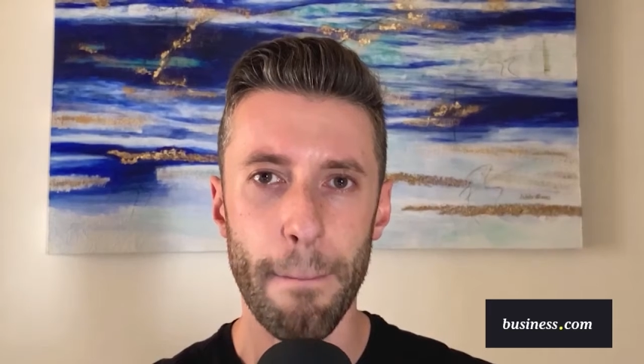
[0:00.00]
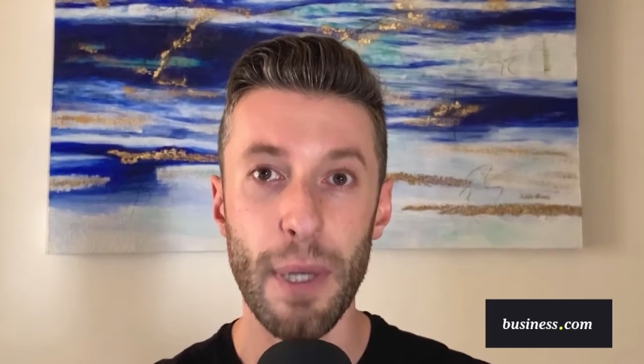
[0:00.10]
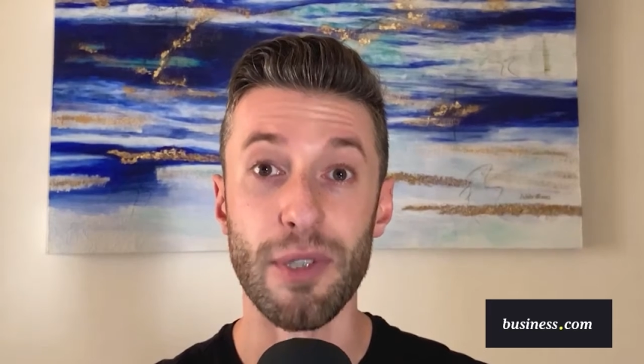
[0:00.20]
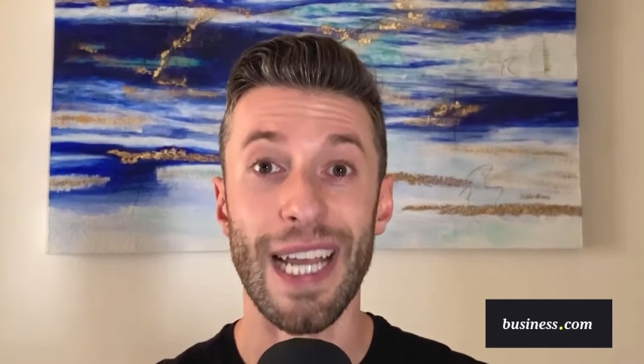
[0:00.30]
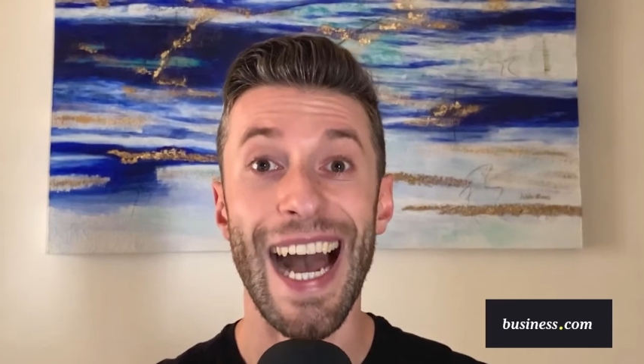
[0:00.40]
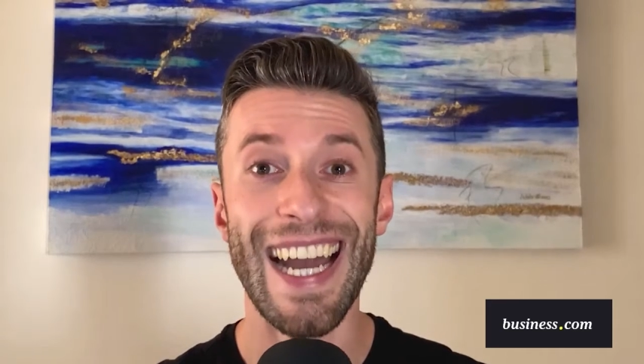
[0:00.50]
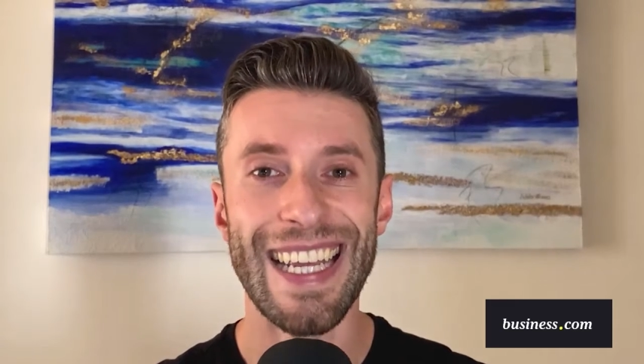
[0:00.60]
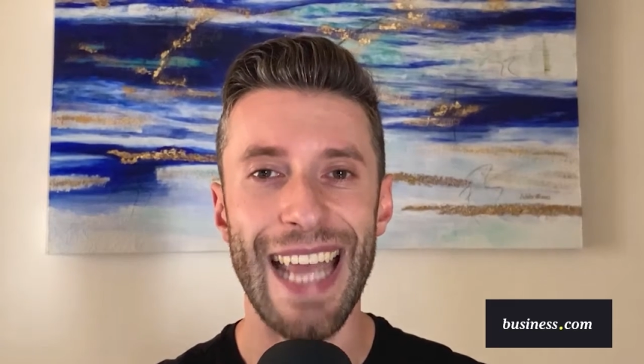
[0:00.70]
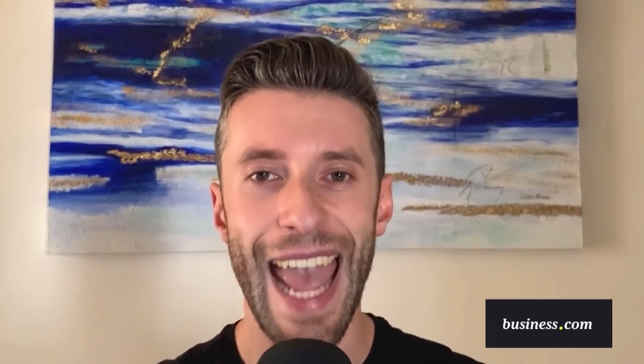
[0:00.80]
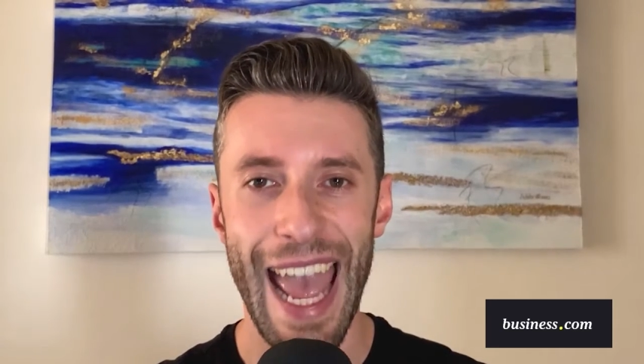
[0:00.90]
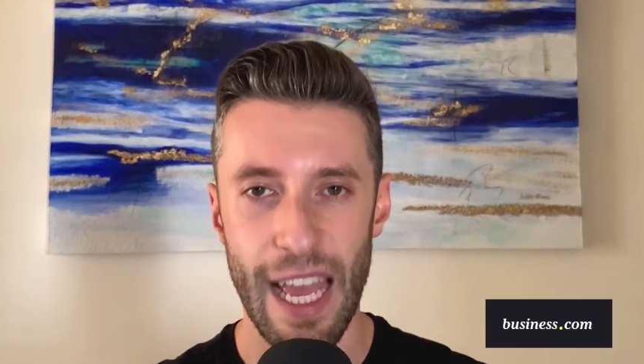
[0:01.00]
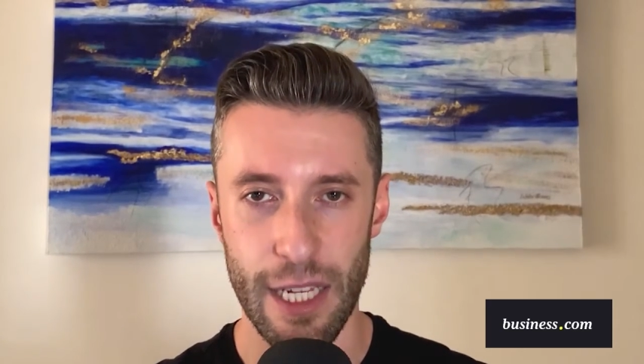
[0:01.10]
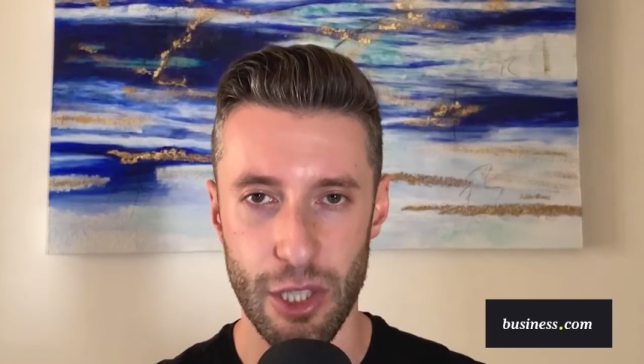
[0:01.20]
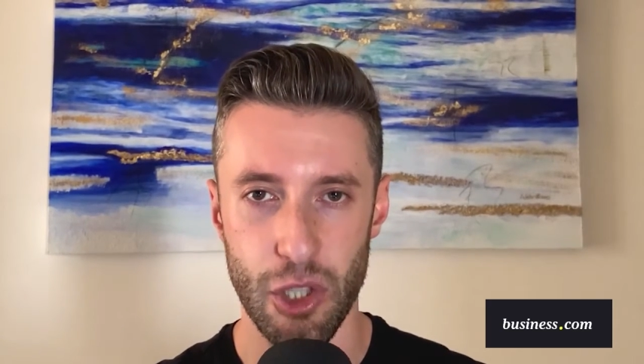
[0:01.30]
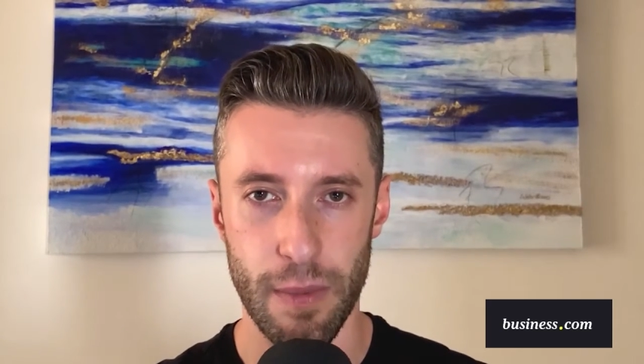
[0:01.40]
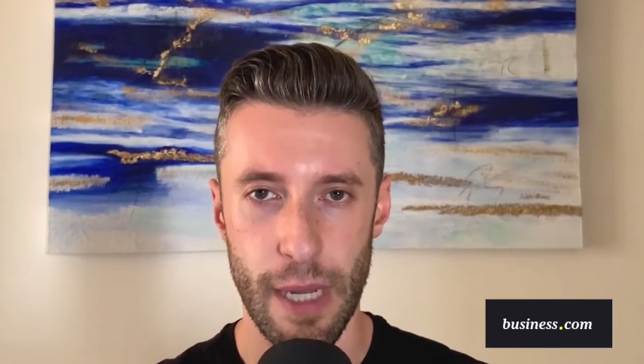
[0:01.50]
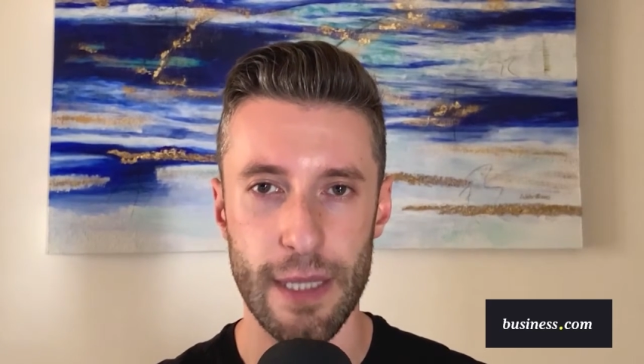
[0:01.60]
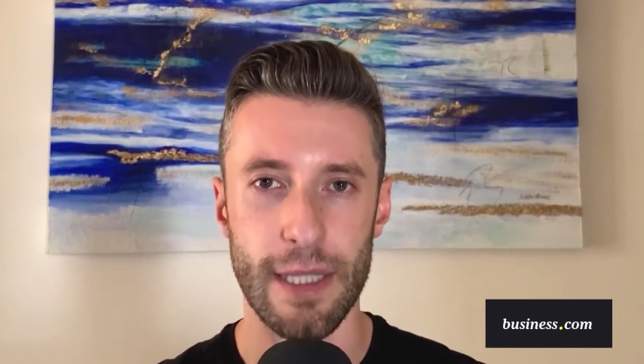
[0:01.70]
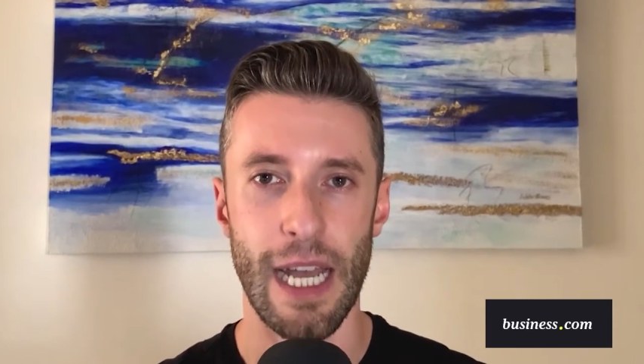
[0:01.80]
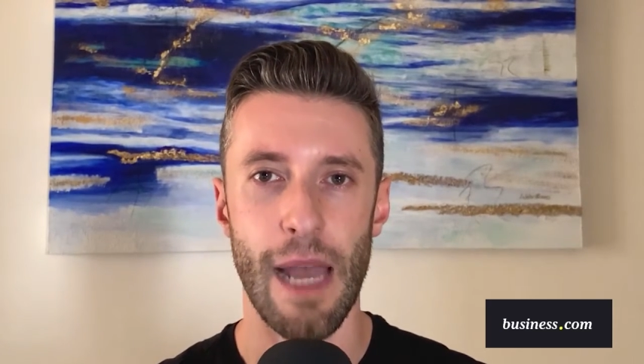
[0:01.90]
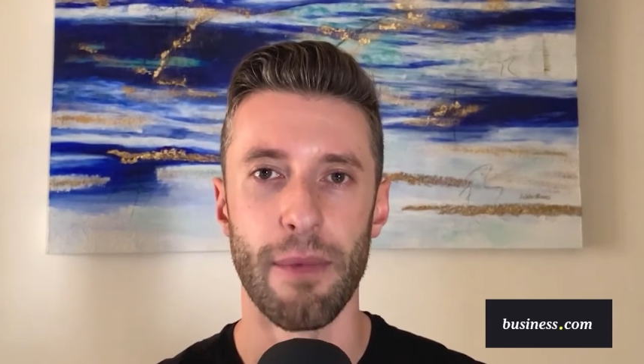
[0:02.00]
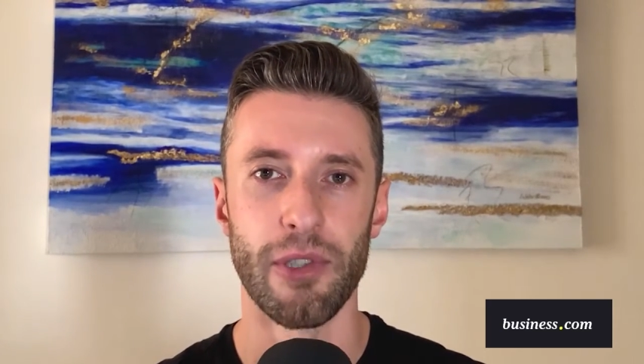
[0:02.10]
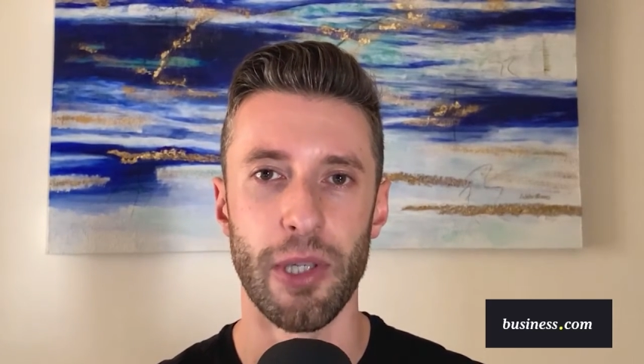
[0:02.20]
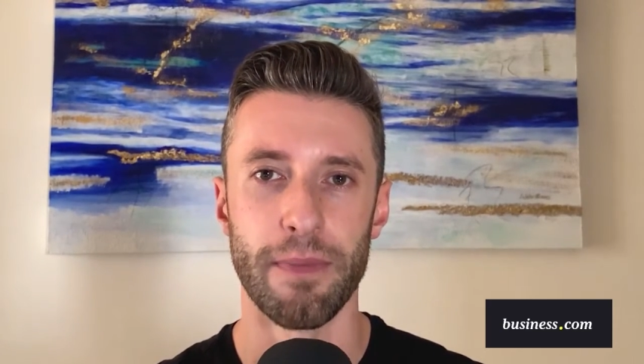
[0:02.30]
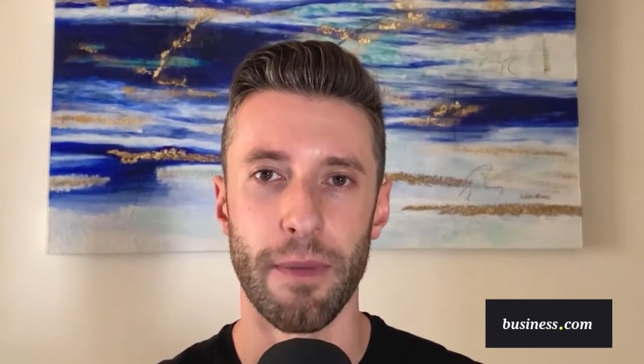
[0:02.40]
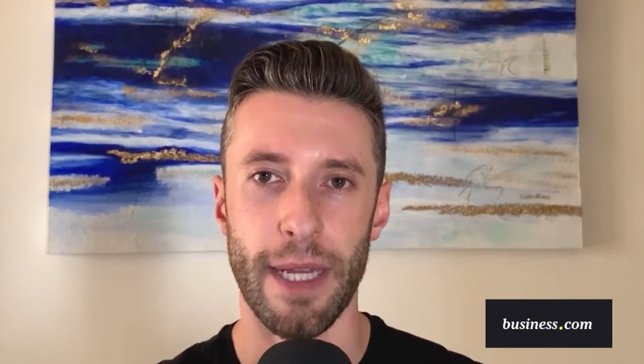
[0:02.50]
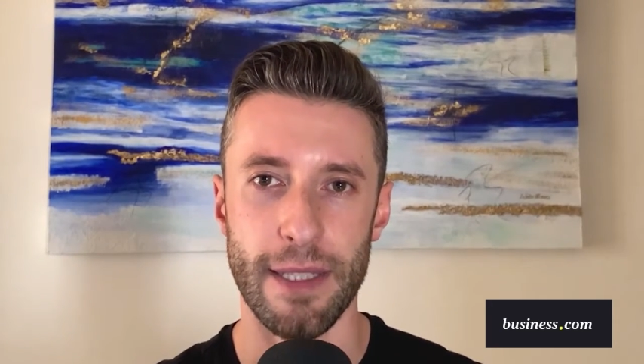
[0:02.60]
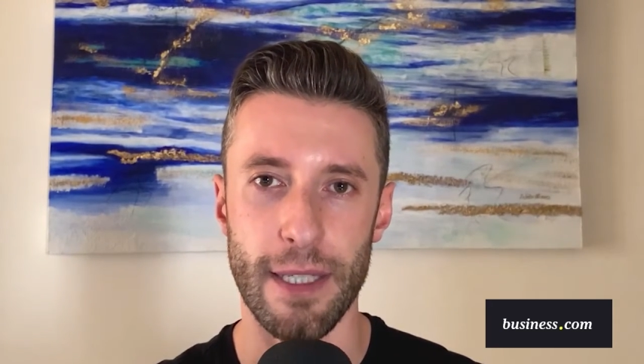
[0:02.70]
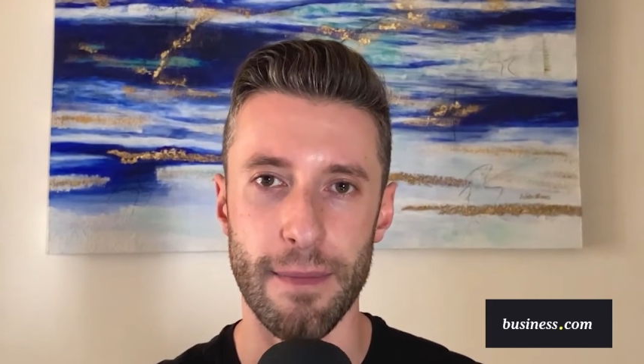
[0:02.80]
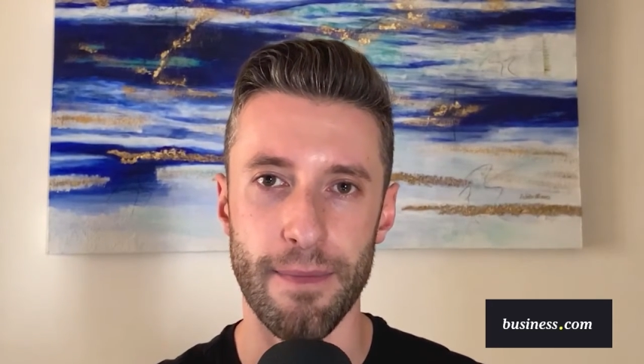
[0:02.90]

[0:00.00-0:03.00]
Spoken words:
but it was cutting edge at the time it was implemented.